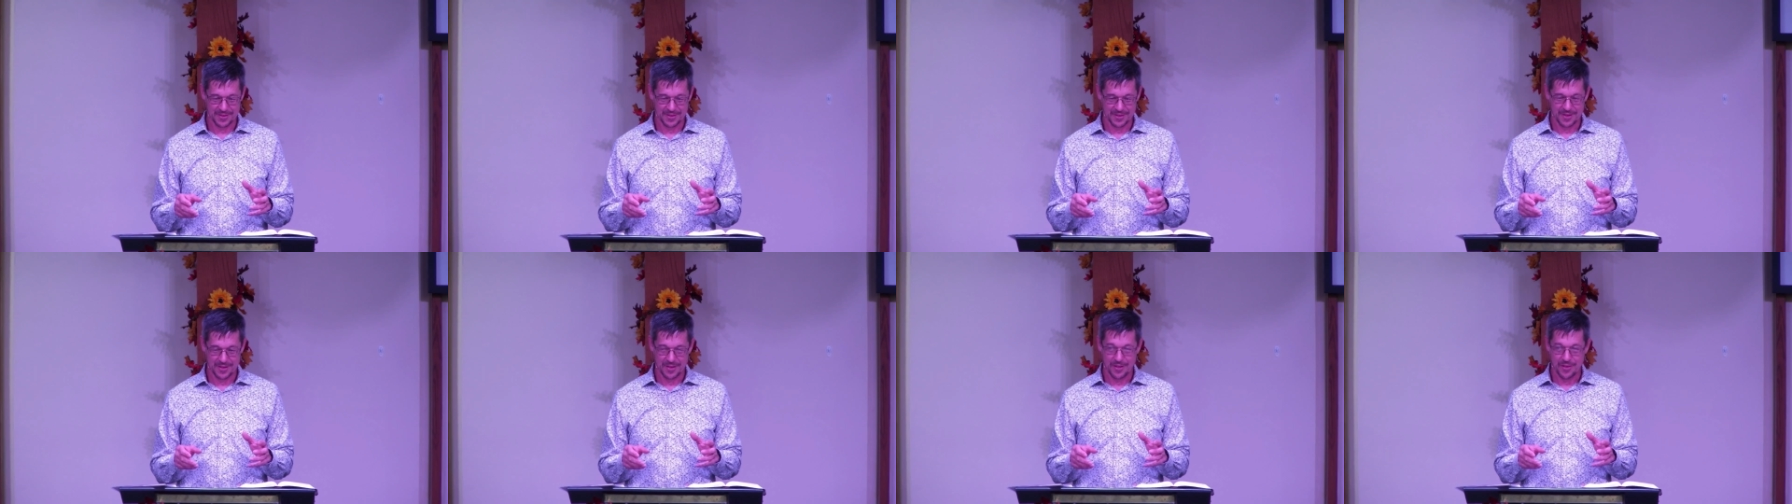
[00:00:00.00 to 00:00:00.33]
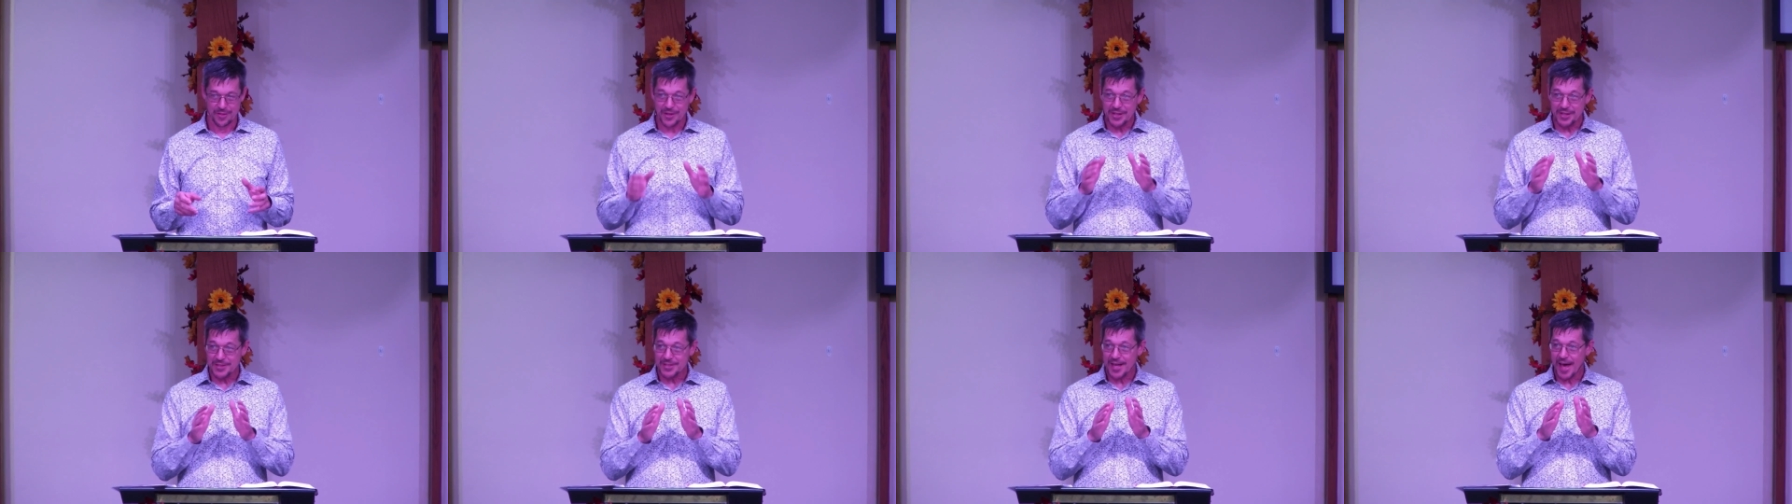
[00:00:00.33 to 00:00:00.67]

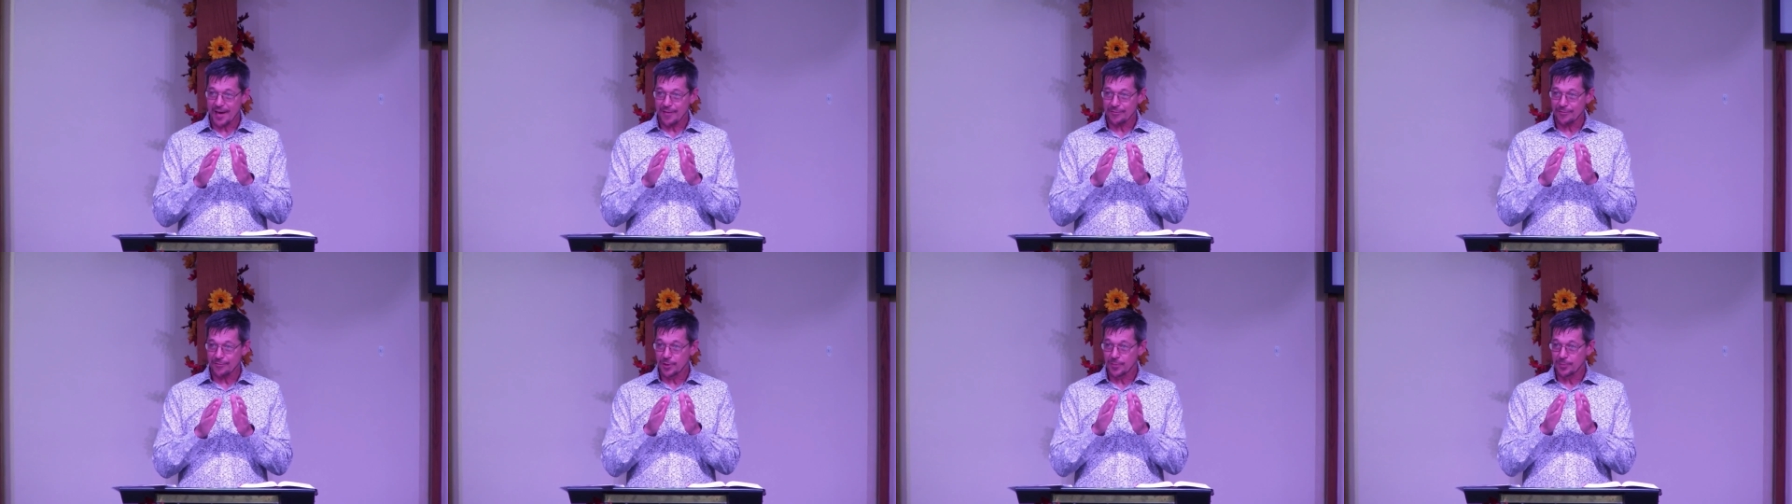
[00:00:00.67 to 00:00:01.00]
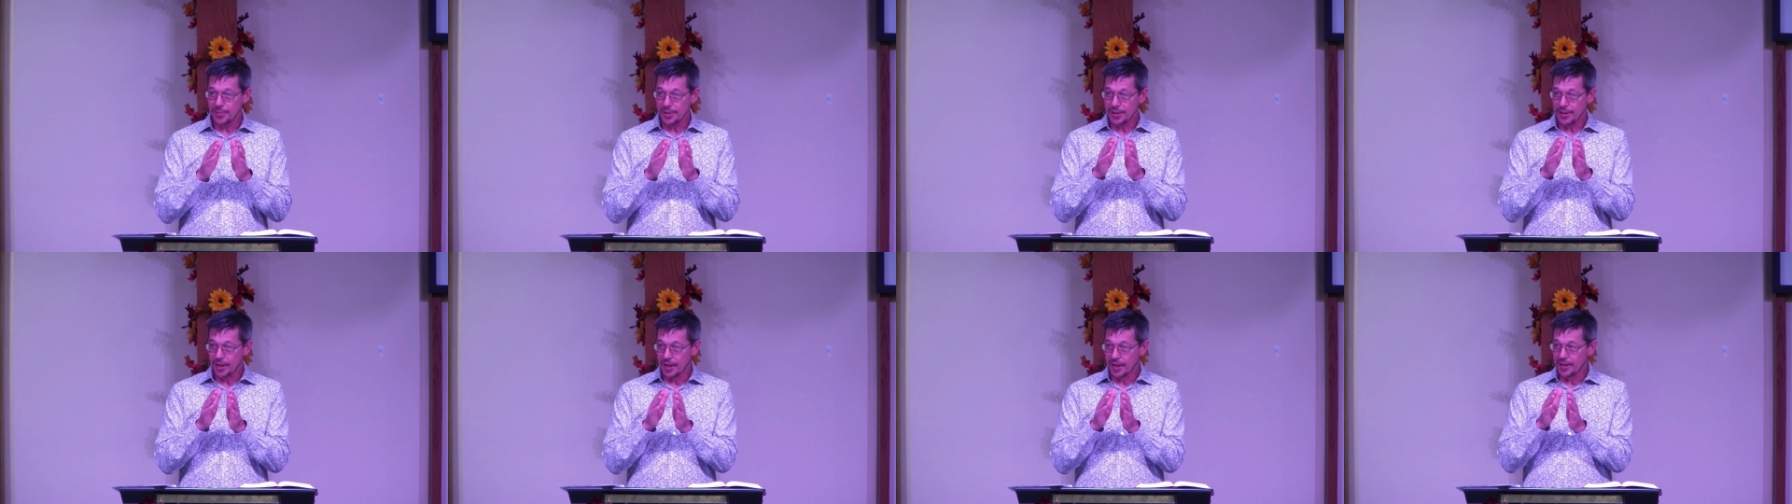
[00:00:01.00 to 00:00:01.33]
Things have to be
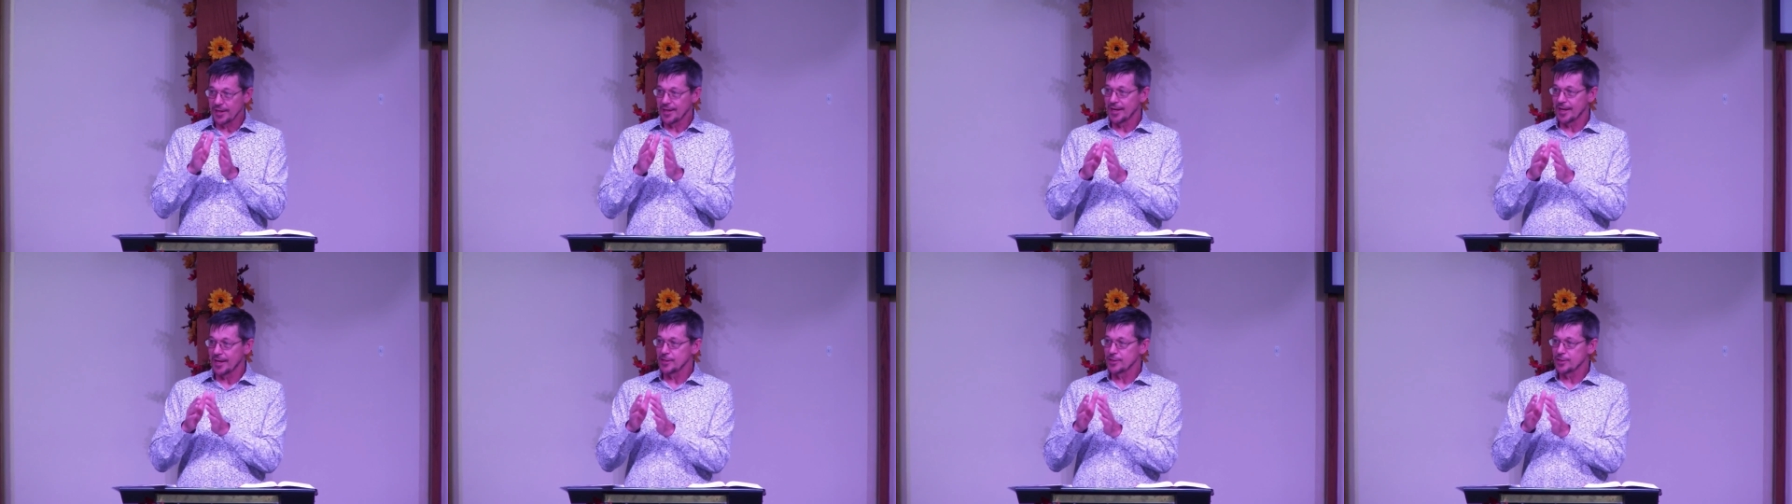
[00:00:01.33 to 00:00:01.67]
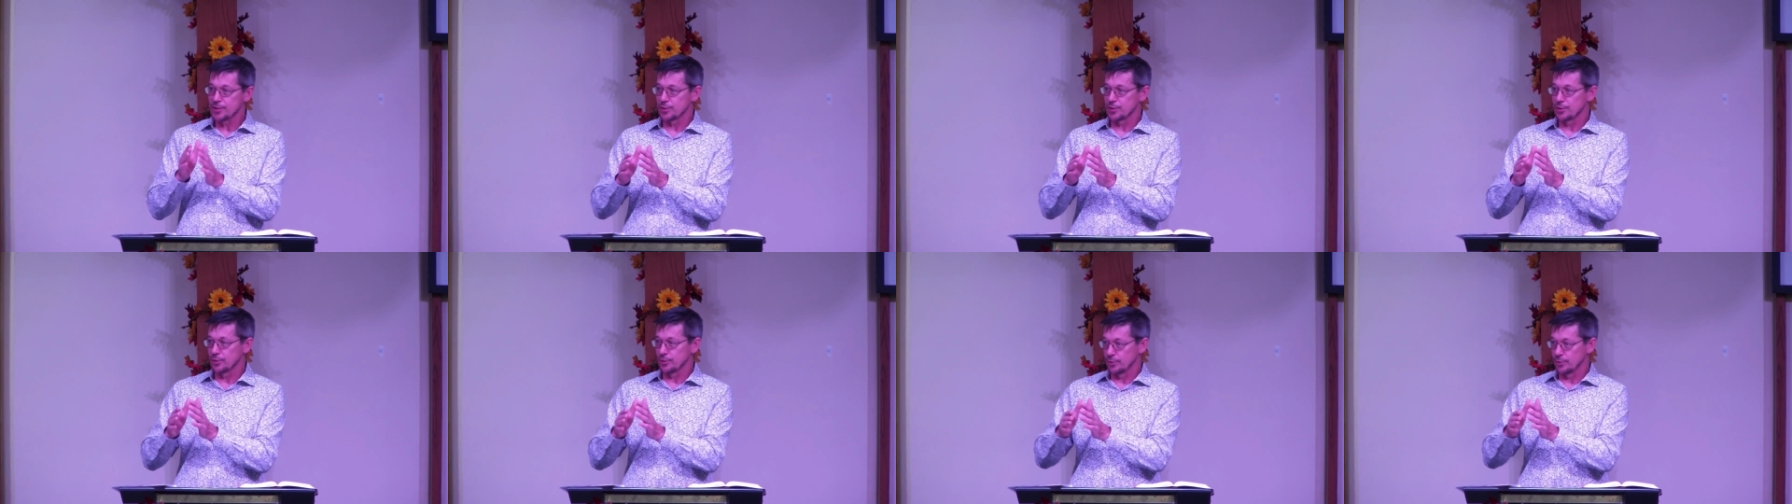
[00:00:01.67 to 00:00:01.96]
done in a certain